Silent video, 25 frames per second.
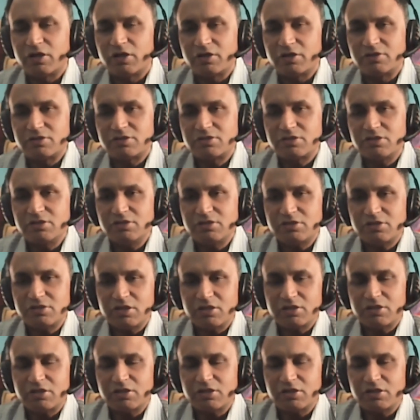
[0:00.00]
And since
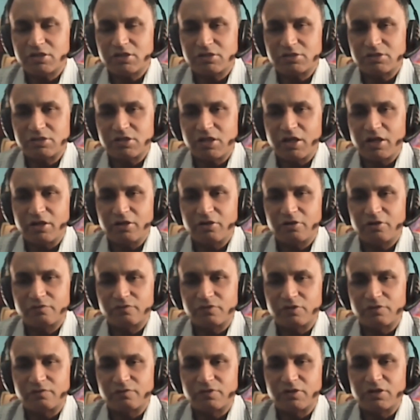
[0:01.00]
they think it is the end of
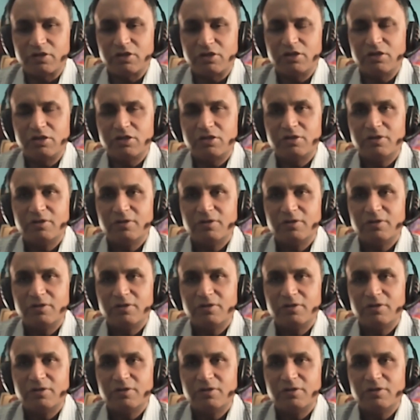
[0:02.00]
the world,